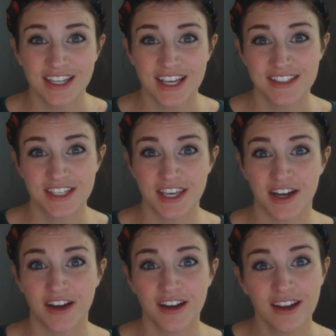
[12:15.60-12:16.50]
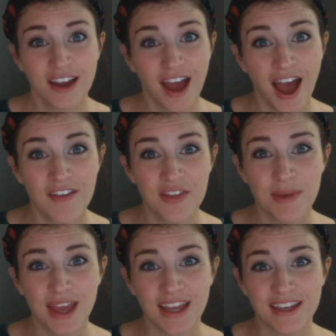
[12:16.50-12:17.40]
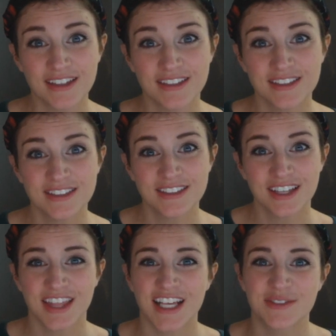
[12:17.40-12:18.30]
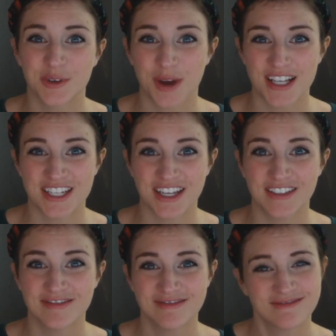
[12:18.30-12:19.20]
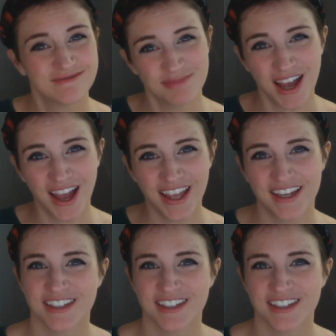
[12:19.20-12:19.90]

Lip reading: Is the year of the pig. Thanks for watching. Bye.